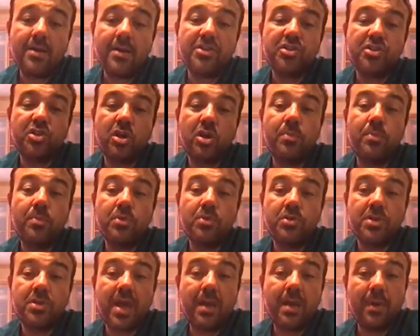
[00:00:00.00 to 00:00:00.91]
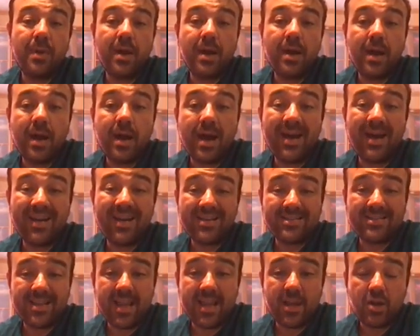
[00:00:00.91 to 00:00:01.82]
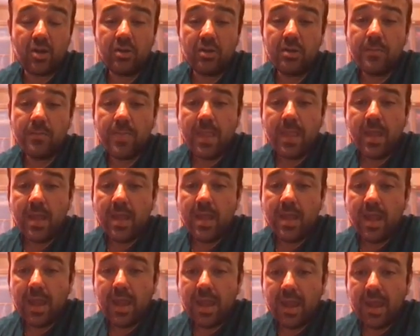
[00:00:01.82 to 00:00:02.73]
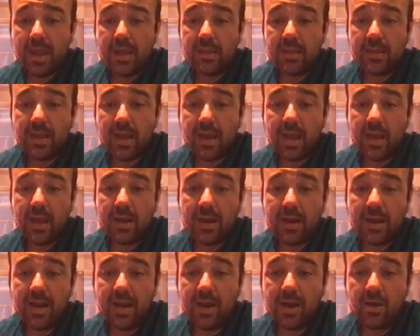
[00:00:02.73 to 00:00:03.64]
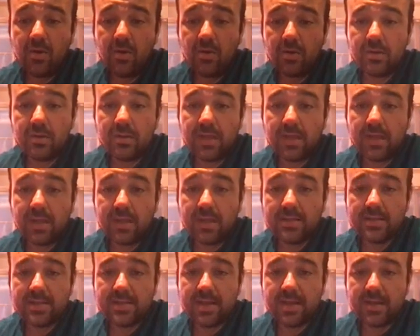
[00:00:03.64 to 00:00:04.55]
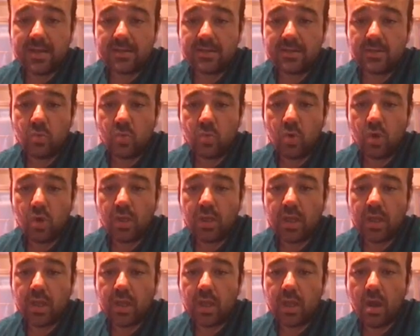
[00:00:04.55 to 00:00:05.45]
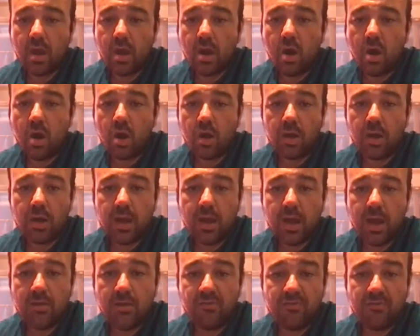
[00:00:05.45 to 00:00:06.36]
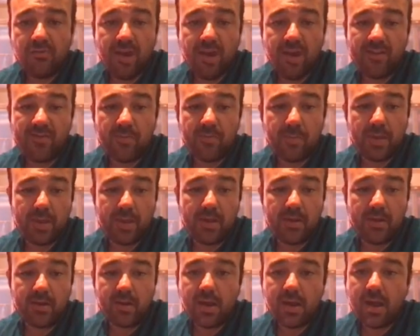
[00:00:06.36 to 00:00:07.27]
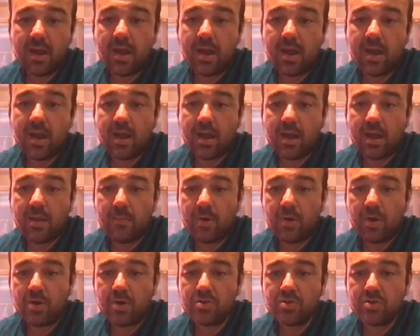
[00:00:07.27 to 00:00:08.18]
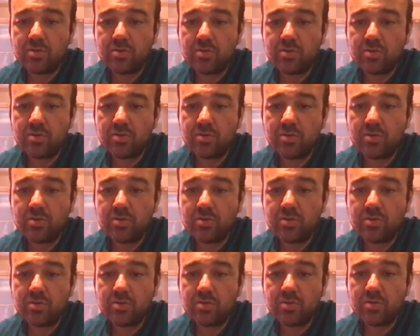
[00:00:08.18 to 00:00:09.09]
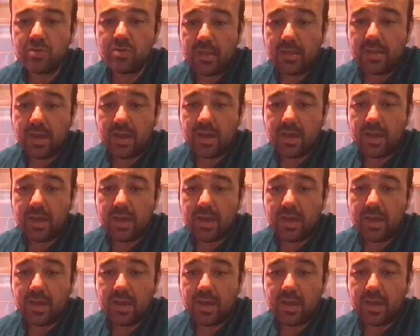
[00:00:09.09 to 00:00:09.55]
sub arc-second. And now they started working on 5 pair modules, and